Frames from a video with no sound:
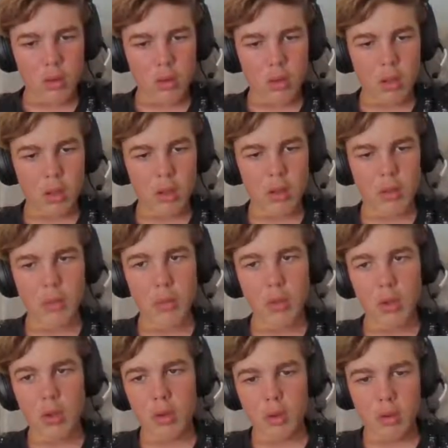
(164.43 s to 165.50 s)
Yeah, there we
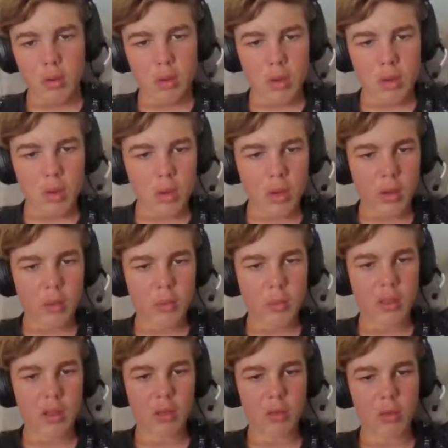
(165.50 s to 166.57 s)
go. I
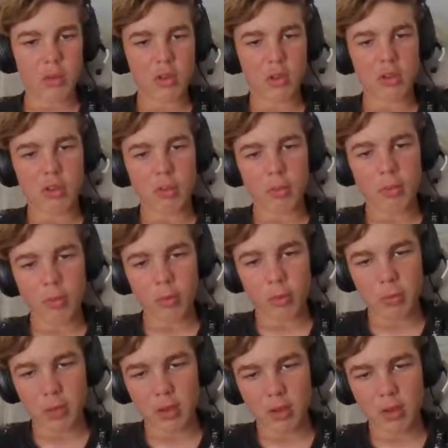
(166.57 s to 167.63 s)
might as well set jump
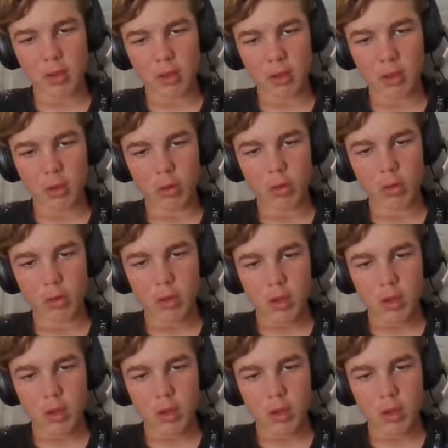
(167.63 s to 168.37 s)
force back to 0,